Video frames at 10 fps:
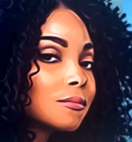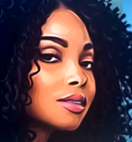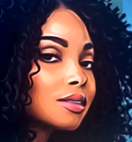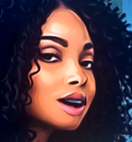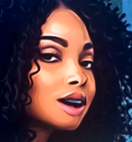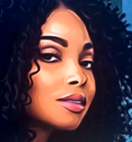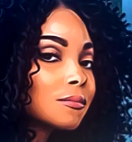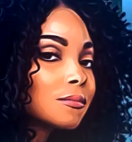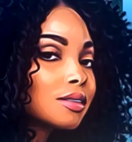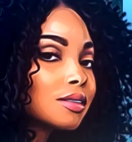her and he
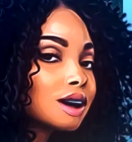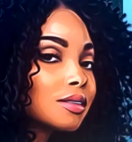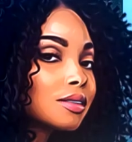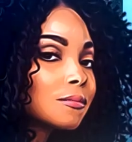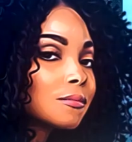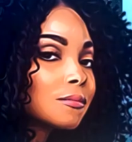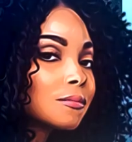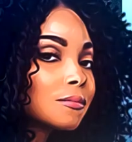really listens to her,